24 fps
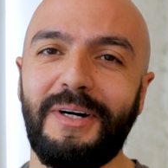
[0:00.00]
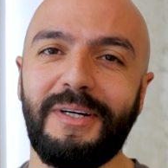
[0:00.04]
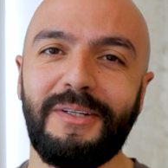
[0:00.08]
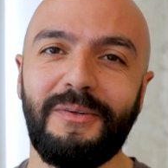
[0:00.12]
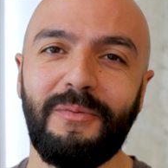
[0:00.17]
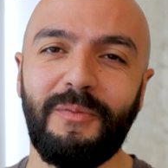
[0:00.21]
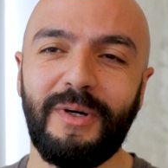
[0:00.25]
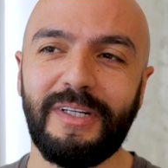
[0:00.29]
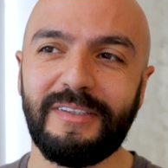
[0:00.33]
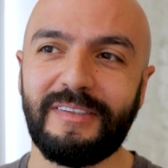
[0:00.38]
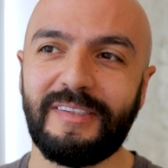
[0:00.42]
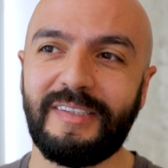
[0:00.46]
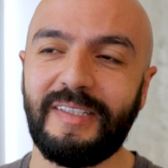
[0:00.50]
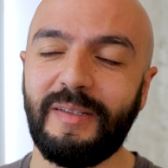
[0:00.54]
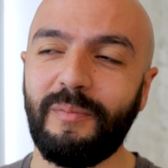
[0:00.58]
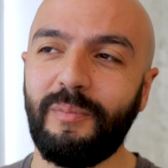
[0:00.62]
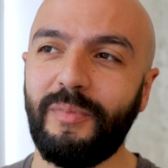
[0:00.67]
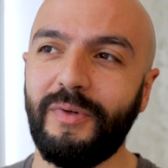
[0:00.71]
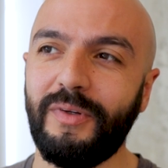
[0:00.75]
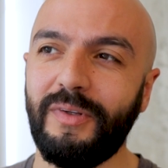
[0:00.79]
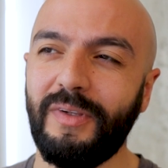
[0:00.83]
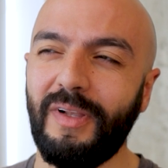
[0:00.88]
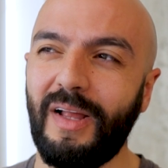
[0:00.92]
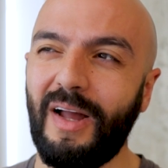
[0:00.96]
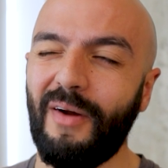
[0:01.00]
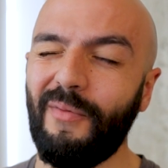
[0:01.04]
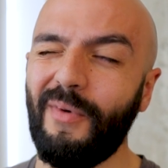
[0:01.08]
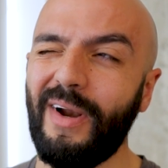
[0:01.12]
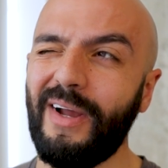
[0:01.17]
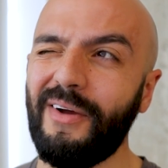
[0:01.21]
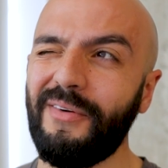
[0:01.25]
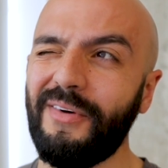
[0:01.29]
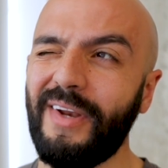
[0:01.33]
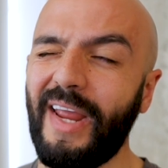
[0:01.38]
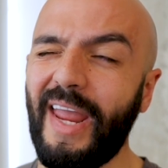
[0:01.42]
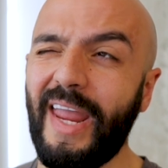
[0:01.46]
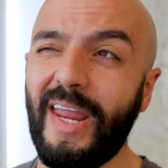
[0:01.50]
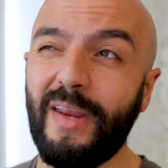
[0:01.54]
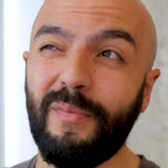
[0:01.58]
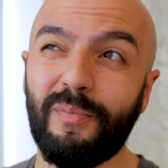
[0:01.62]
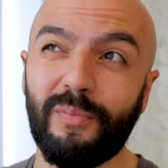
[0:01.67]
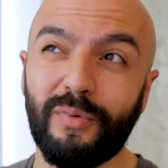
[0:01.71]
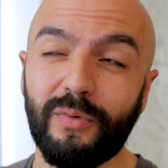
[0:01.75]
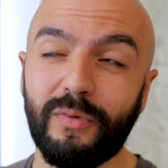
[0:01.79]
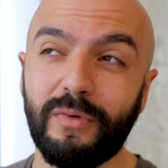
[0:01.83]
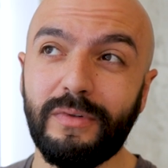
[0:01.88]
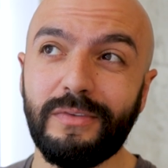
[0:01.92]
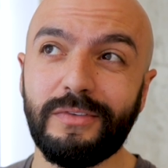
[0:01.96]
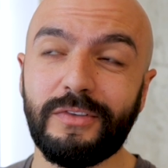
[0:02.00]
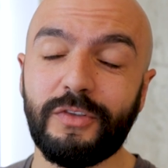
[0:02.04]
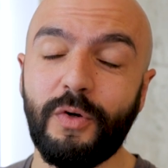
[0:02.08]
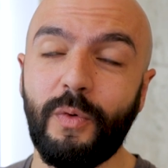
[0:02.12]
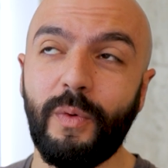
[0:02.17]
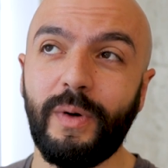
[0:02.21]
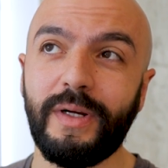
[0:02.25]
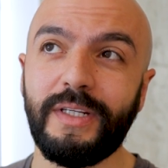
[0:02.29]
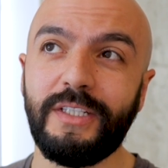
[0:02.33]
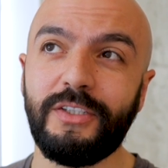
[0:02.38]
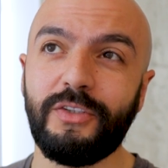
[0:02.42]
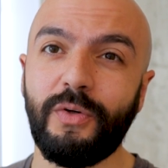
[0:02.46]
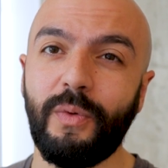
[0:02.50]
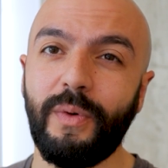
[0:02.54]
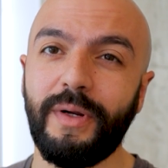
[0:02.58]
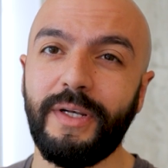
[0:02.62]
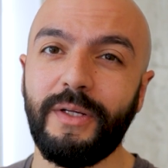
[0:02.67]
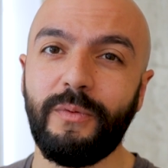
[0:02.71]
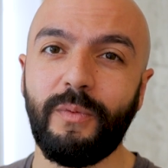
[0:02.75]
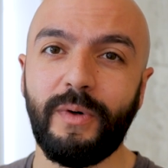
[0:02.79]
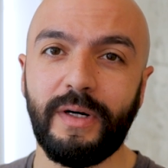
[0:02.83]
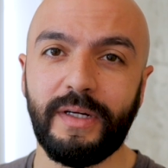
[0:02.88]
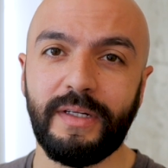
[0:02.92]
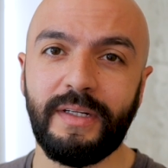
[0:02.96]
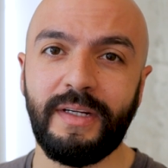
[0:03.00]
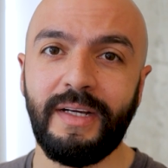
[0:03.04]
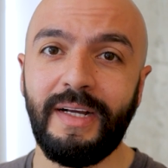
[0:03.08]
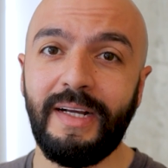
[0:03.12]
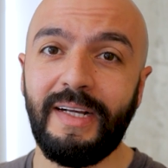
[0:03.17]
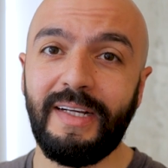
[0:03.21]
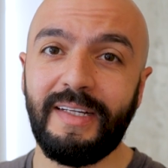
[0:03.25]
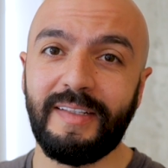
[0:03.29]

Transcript: on Wealthsimple around April 2021,